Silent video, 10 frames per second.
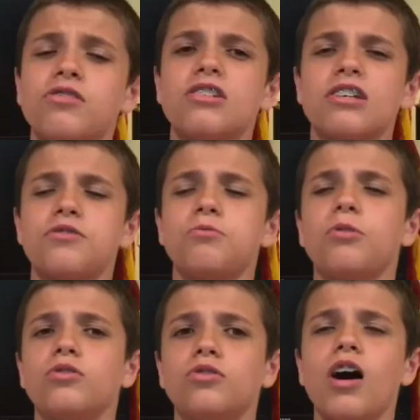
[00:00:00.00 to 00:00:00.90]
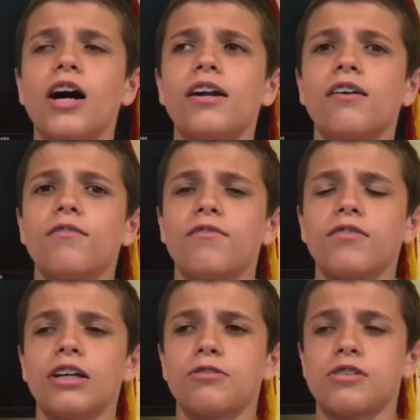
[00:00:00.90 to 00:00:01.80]
us to a lot of
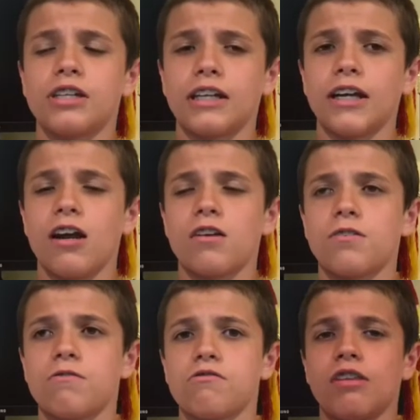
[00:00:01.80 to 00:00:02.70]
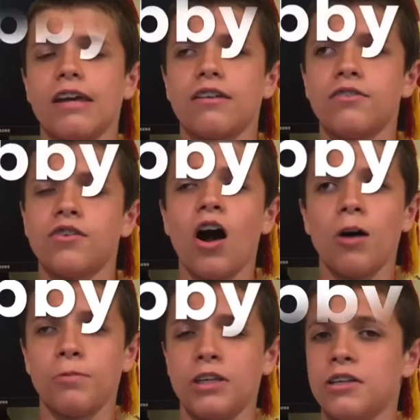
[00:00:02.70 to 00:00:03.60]
interesting characters like
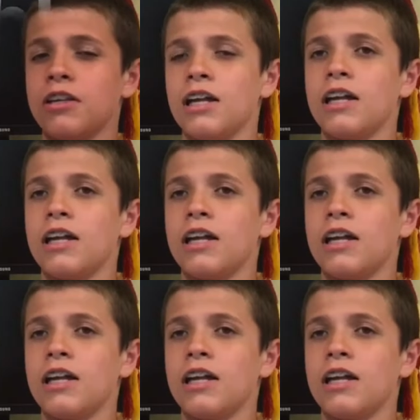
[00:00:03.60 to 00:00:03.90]
Dobby